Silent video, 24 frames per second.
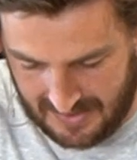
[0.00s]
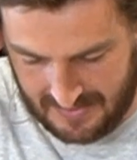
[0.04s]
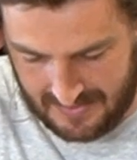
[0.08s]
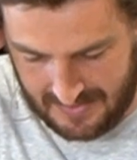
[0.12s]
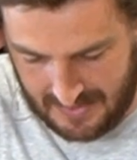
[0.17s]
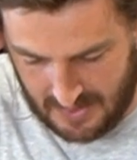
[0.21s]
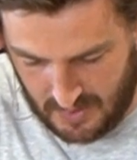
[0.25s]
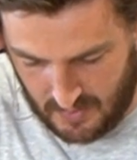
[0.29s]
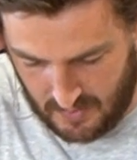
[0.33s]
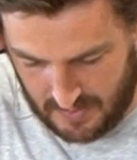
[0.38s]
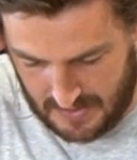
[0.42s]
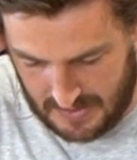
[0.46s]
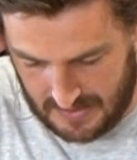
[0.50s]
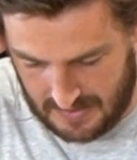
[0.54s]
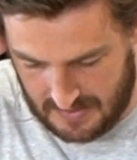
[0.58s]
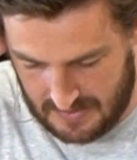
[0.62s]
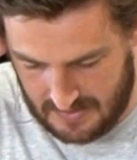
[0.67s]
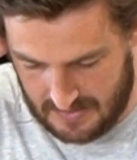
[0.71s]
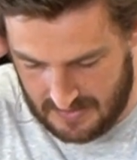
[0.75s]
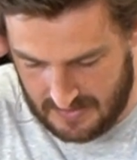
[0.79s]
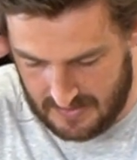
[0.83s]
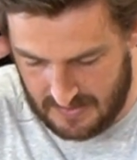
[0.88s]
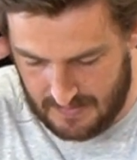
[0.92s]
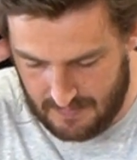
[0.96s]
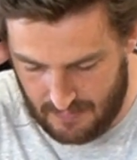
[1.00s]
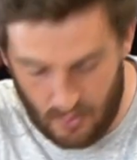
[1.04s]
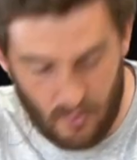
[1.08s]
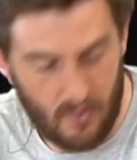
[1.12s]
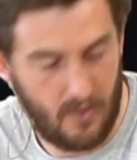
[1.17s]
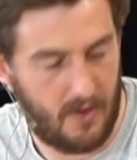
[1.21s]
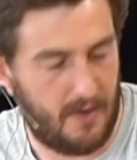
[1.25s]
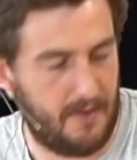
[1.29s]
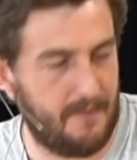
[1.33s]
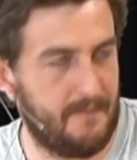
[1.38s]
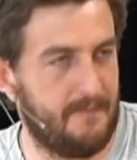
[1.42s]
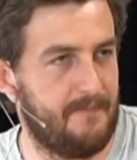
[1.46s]
a little bit
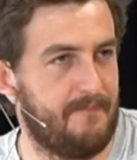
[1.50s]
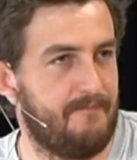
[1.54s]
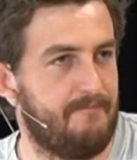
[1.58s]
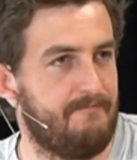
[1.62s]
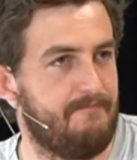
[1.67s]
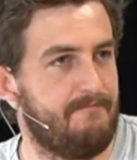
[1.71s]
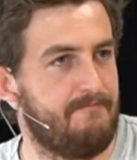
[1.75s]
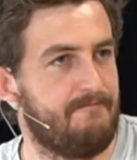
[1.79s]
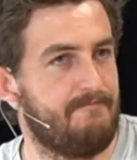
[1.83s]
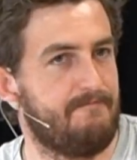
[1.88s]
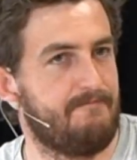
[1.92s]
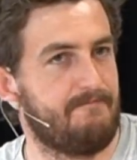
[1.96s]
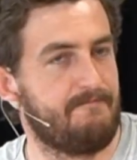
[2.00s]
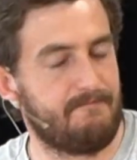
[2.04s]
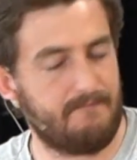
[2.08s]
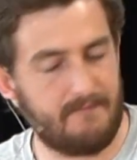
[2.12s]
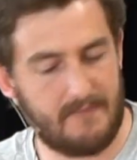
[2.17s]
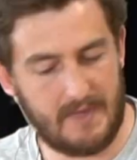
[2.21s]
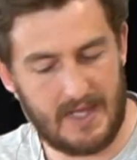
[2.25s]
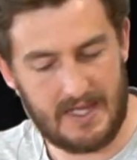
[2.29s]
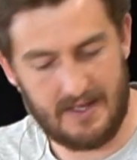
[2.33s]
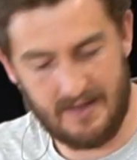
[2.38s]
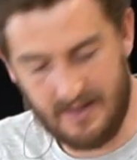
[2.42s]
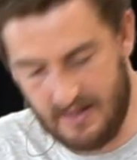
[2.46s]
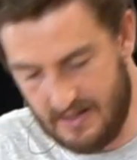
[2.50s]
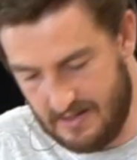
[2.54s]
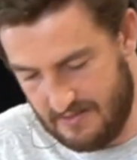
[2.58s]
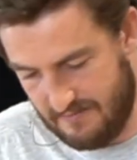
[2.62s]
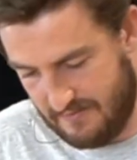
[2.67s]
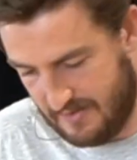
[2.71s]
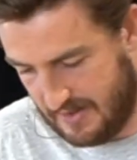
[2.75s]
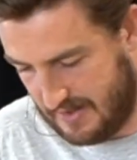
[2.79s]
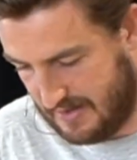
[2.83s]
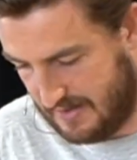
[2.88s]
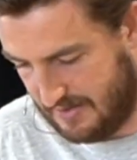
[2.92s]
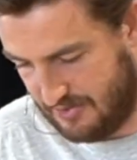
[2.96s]
more.
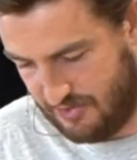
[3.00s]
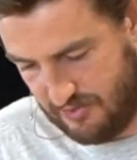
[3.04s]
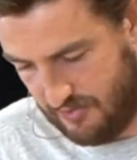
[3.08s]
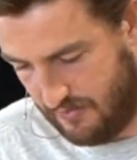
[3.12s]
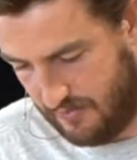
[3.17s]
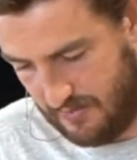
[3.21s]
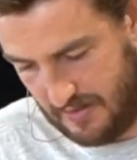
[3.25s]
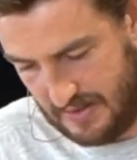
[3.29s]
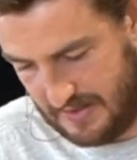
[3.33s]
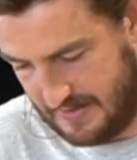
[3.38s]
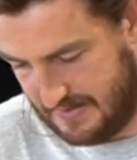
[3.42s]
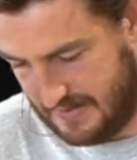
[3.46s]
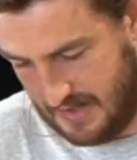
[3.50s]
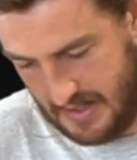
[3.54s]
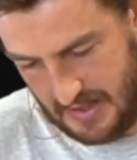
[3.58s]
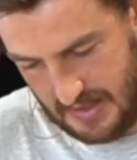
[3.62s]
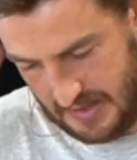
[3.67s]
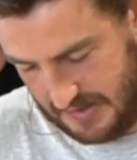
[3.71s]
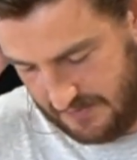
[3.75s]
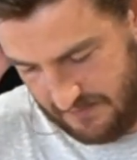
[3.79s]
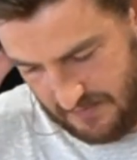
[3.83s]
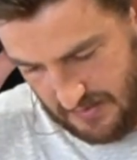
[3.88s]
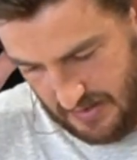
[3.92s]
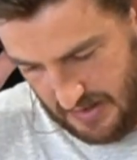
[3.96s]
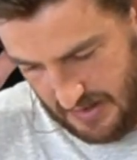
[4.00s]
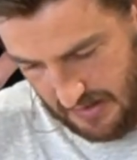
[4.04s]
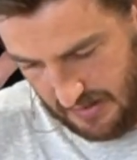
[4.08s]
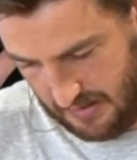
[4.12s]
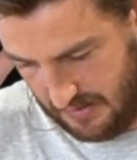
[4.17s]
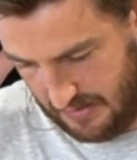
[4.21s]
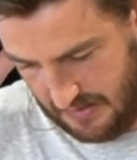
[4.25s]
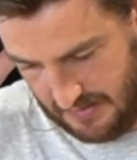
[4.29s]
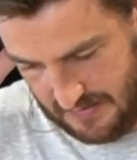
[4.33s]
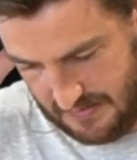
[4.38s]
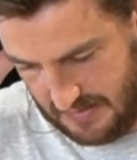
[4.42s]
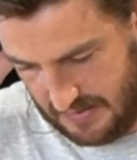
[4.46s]
Never truly satisfied,
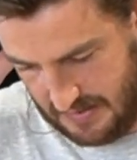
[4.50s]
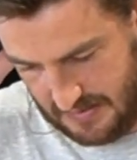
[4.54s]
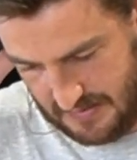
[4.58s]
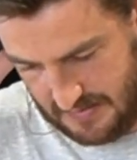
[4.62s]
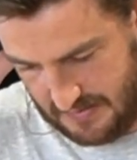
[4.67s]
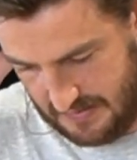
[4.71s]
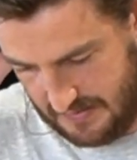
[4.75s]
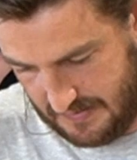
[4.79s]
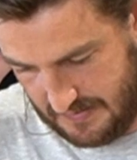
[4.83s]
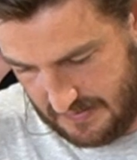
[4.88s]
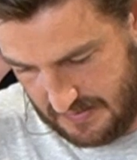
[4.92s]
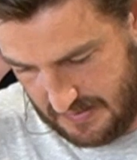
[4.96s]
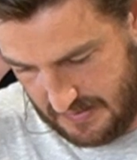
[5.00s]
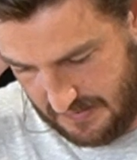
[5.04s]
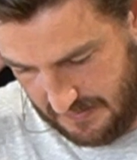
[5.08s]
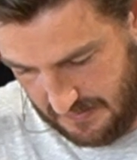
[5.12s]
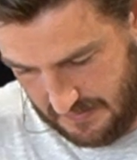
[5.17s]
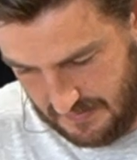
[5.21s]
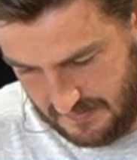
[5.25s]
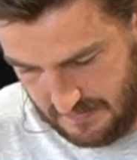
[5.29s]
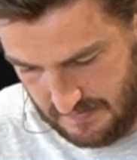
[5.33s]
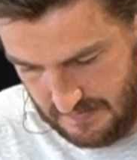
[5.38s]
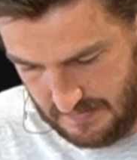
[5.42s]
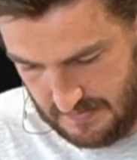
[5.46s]
Ecclesiastes says.